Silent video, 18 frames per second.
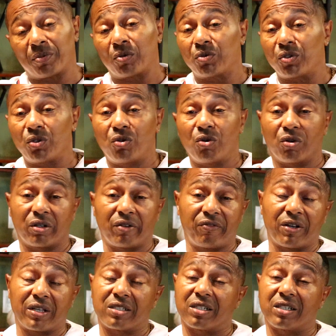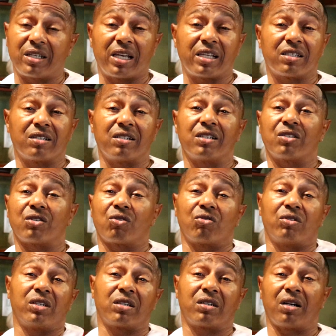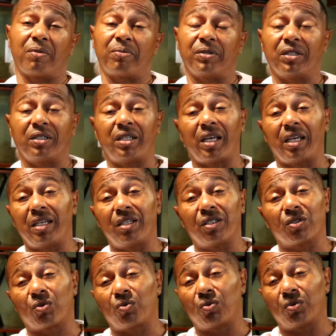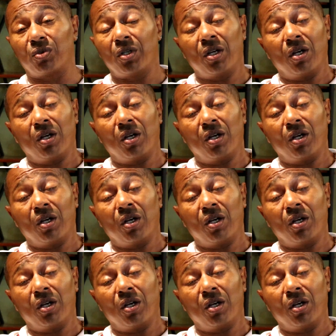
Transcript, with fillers: but when you go on investigation, it's only a couple of days or,